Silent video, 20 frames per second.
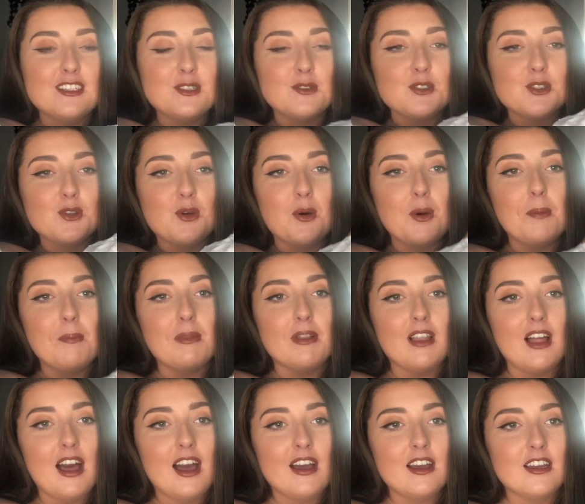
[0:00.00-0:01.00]
So it's all
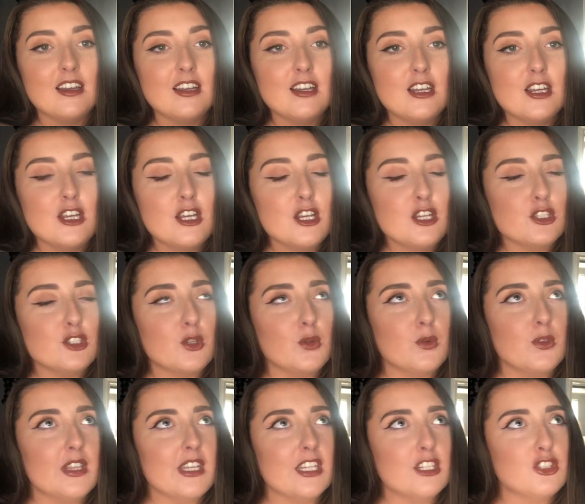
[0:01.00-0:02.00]
black.
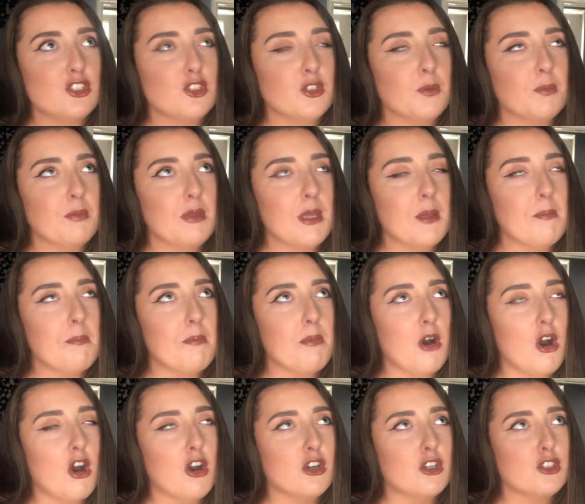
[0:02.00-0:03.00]
So this should be
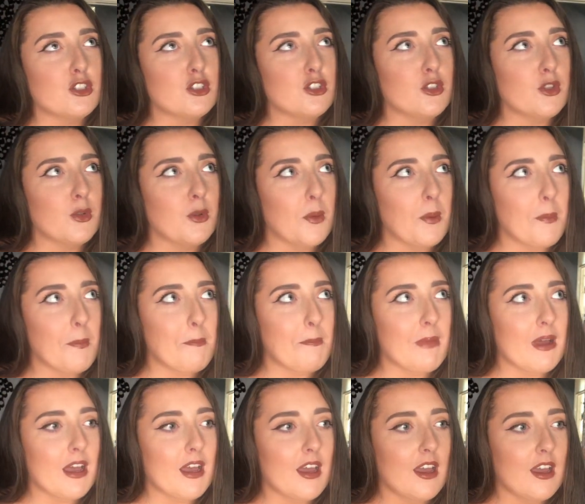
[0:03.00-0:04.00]
box
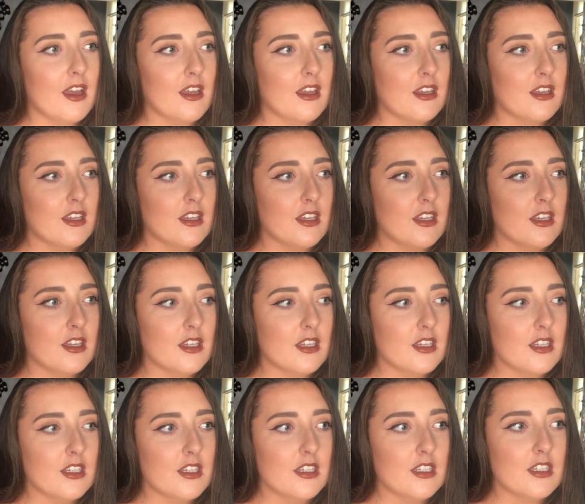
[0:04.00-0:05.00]
number
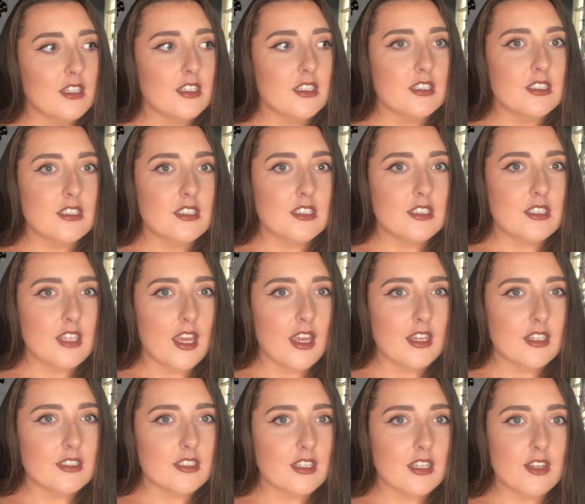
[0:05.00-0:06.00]

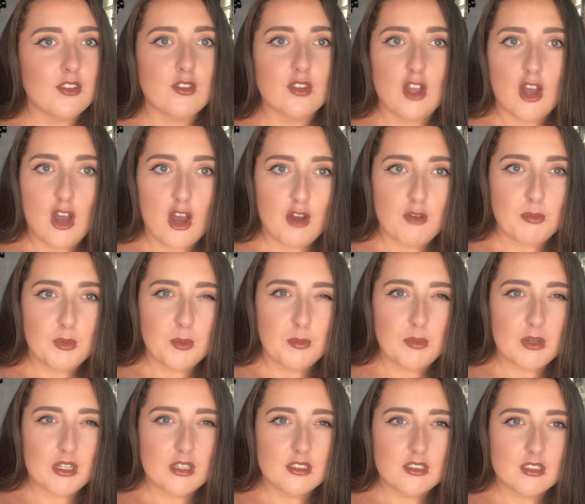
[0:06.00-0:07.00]
6, I think, for the half blood
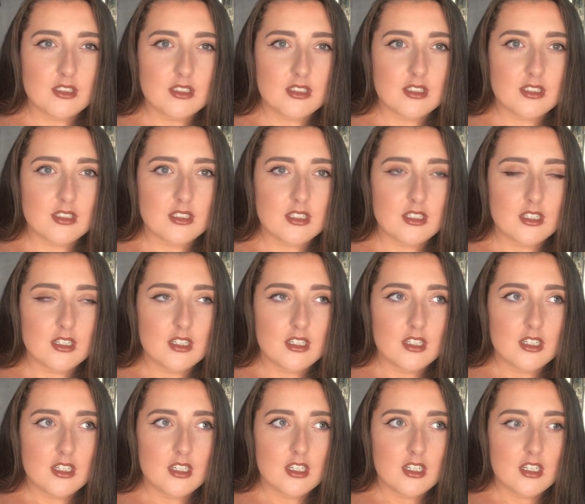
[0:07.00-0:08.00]
prints.
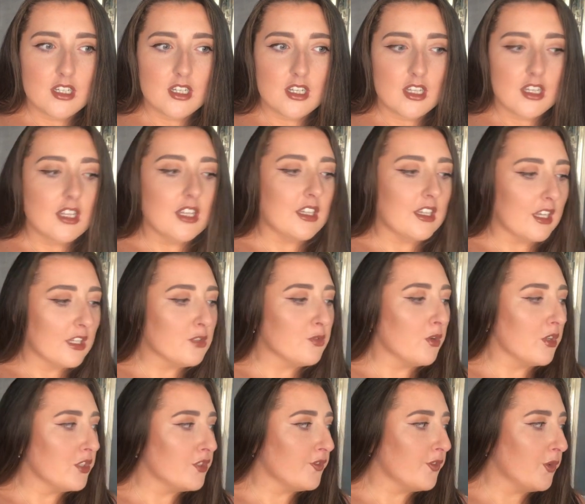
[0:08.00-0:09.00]
I think that's
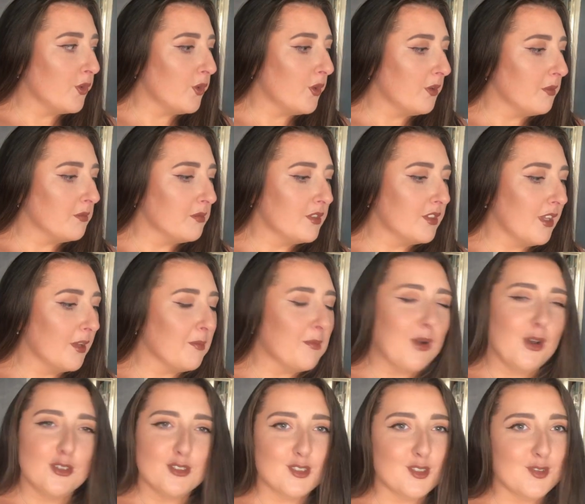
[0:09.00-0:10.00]
what it's for. I'm
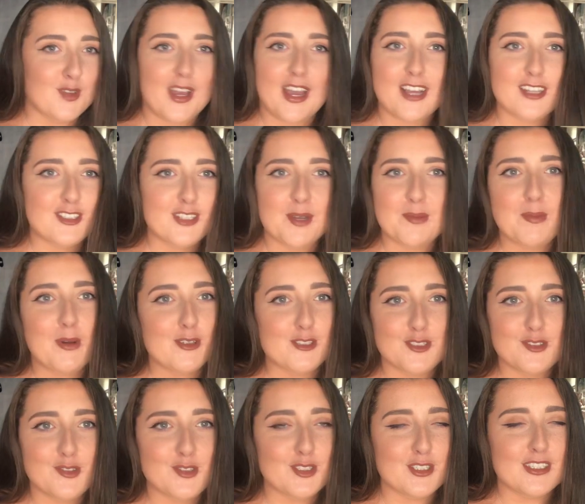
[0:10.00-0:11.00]
positive
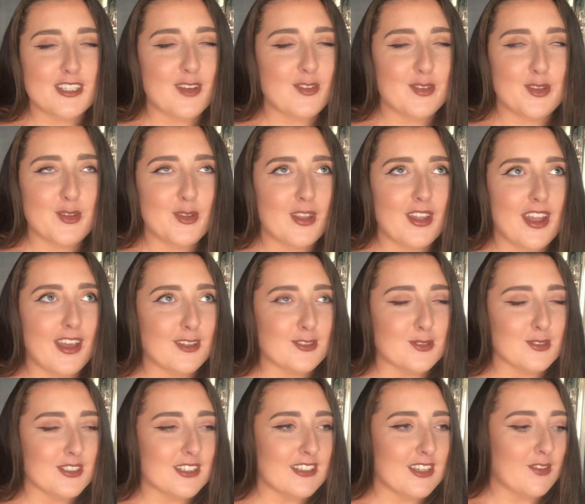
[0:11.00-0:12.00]
because it's definitely in the
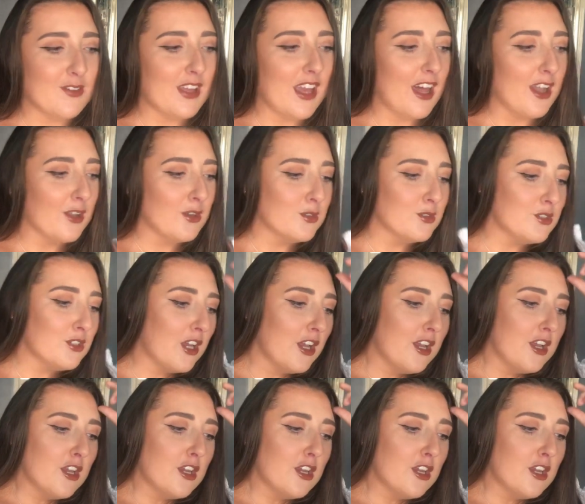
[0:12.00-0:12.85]
next one, so definitely Hallows.